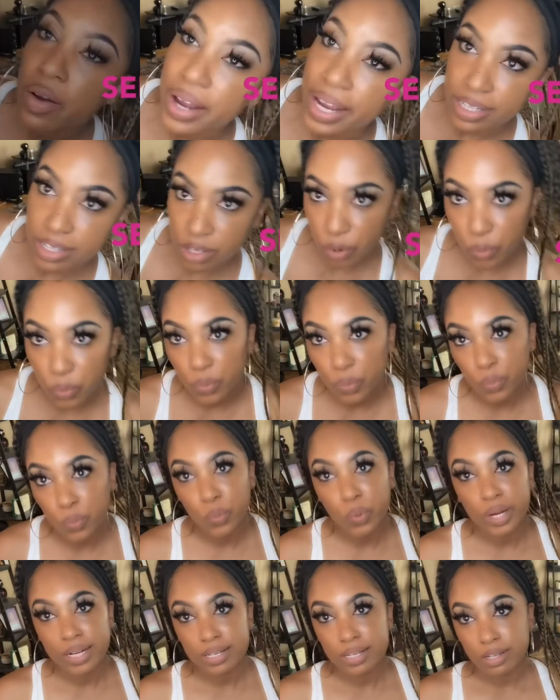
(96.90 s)
so what
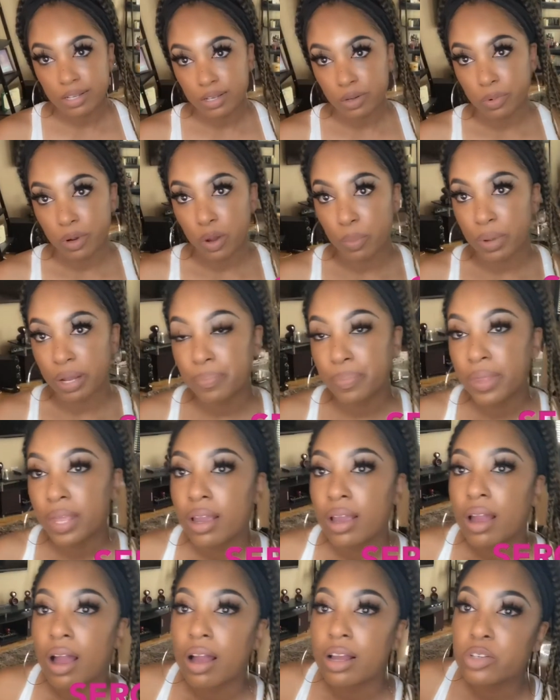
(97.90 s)
is a seroma?
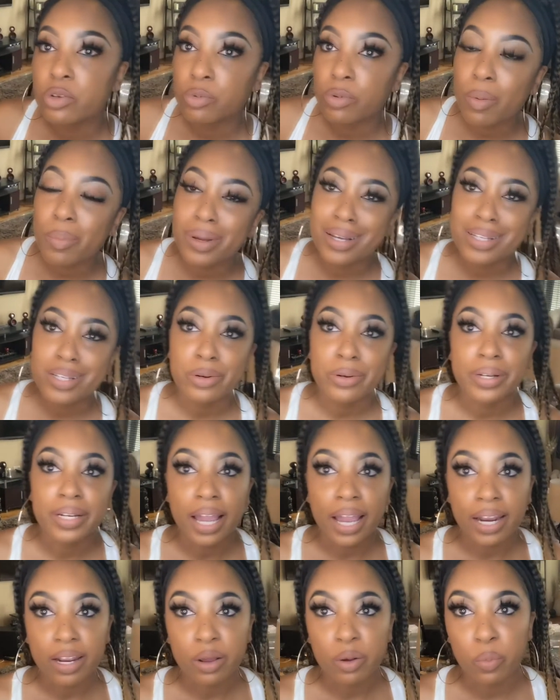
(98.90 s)
A seroma is
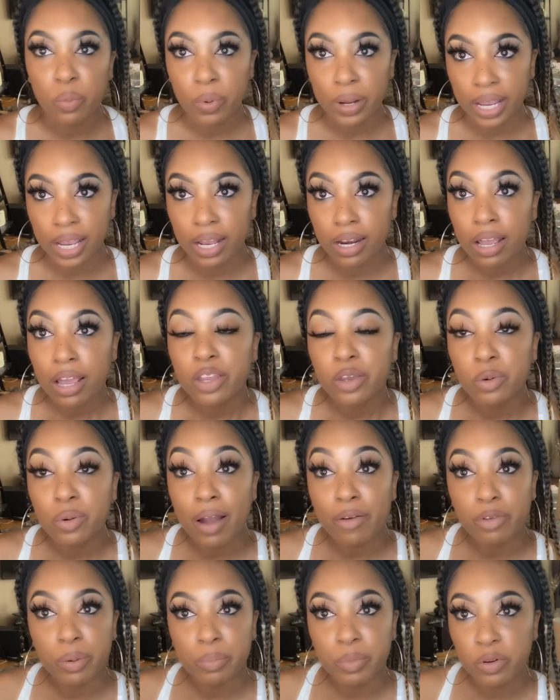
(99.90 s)
created when you have
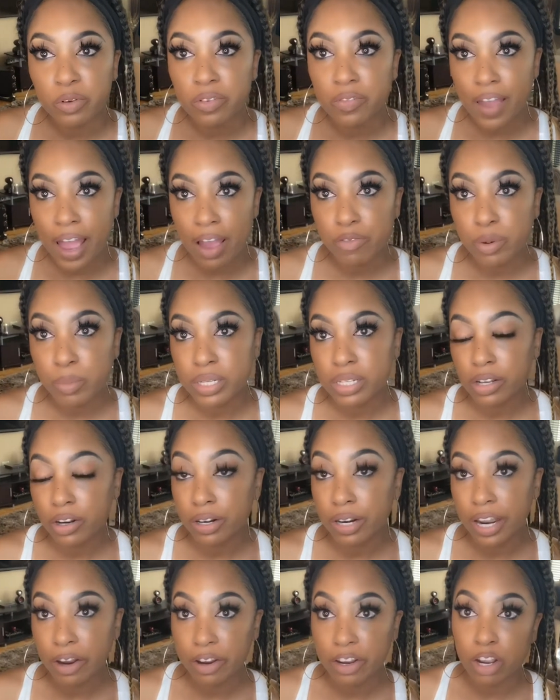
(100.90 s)
removed fat from a certain
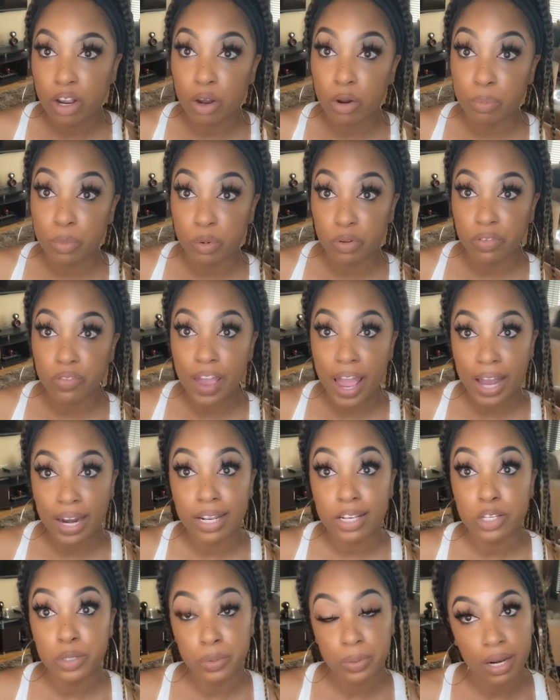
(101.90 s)
area or moved fat
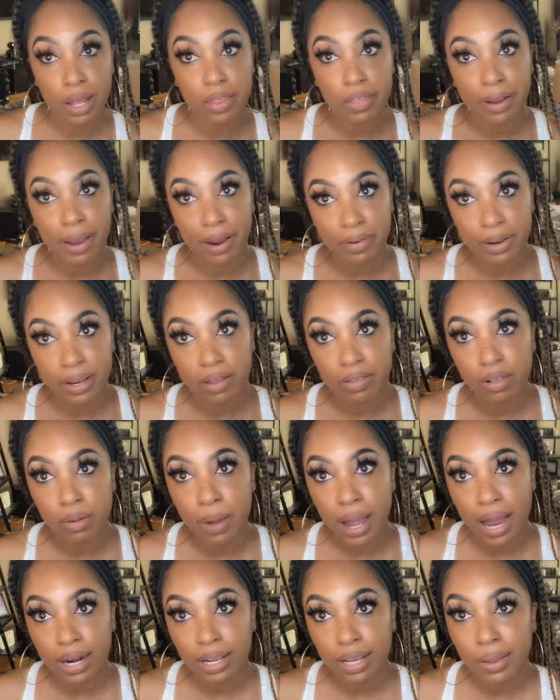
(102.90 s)
into another area of the
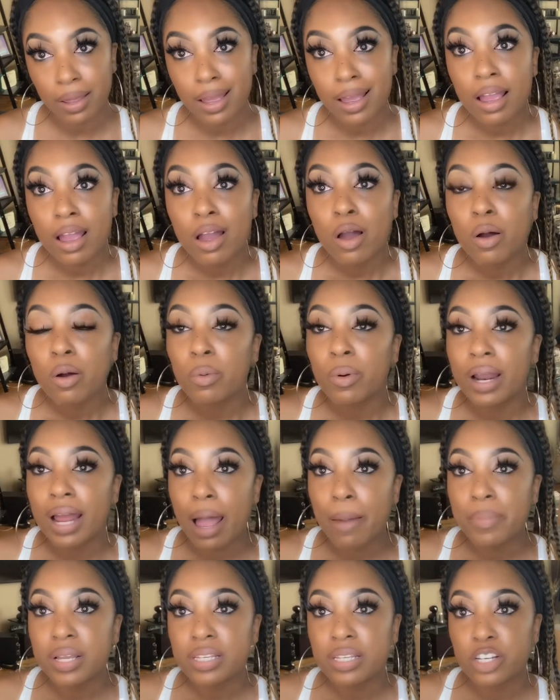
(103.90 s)
body. What
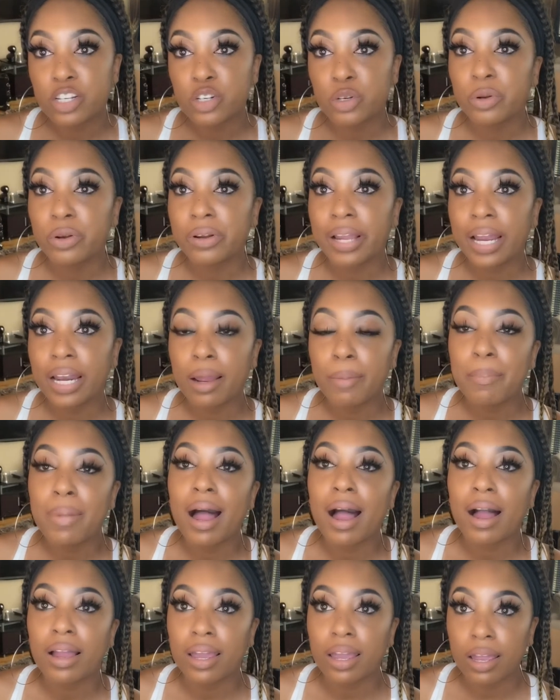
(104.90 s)
happens is you create a
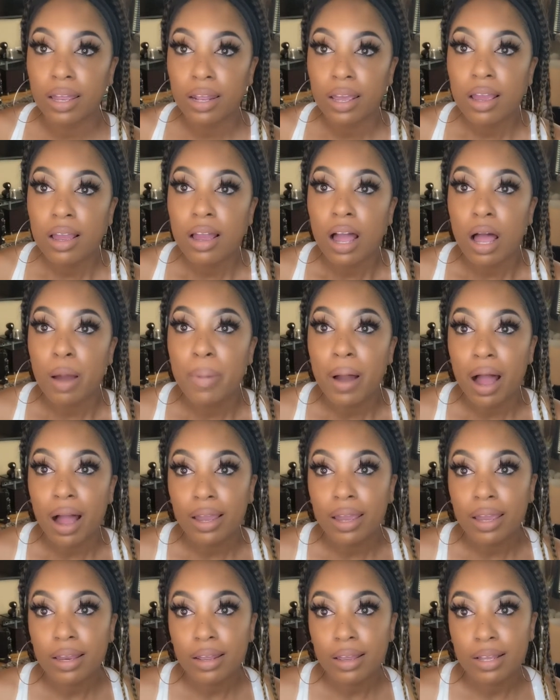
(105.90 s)
pocket. A
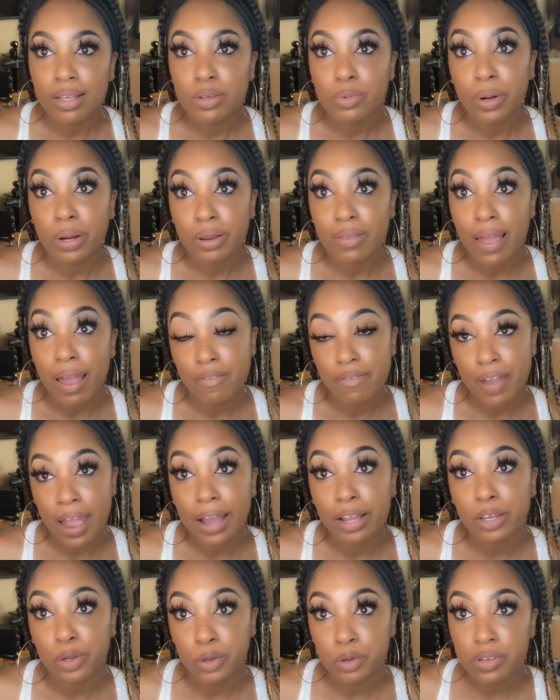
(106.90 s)
pocket is where that fat
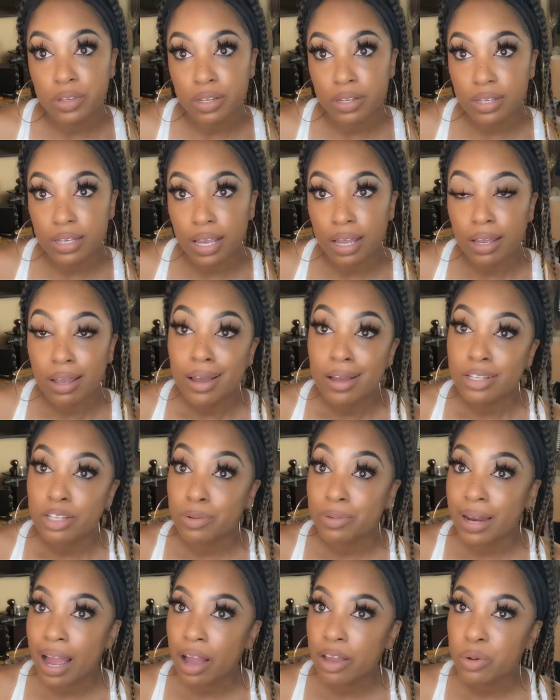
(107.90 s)
used to sit. So
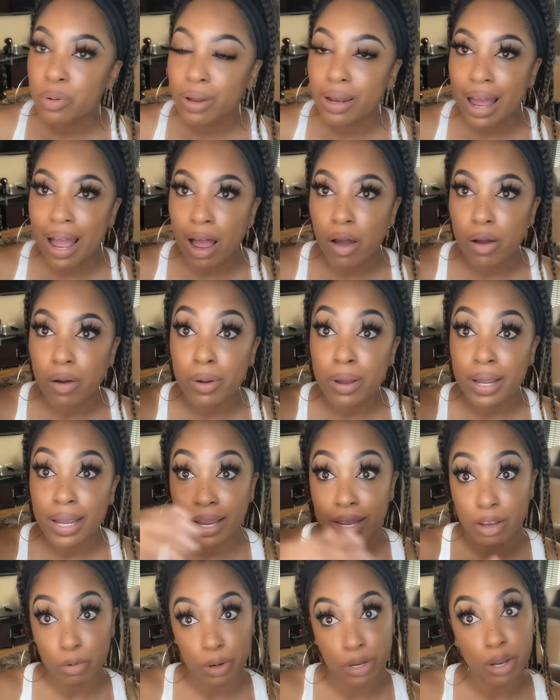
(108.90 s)
now you allow,
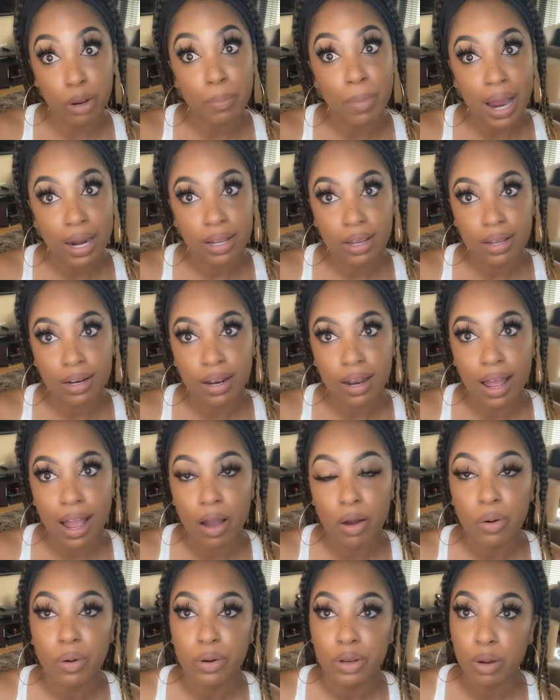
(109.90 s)
or your body can allow,
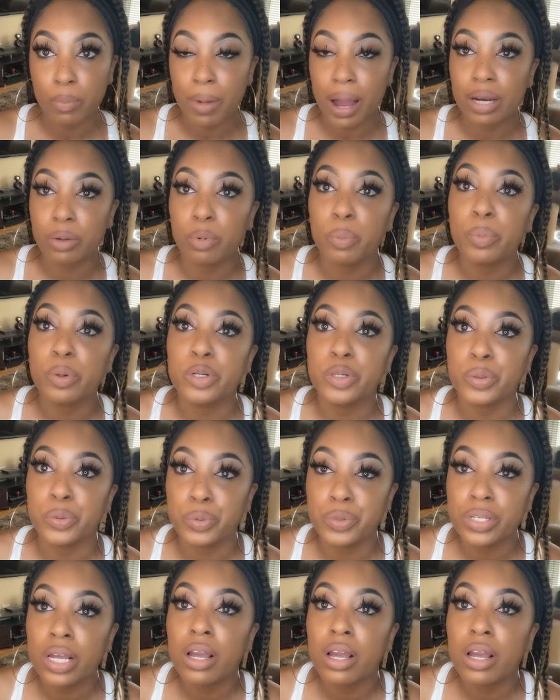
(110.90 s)
or your body will produce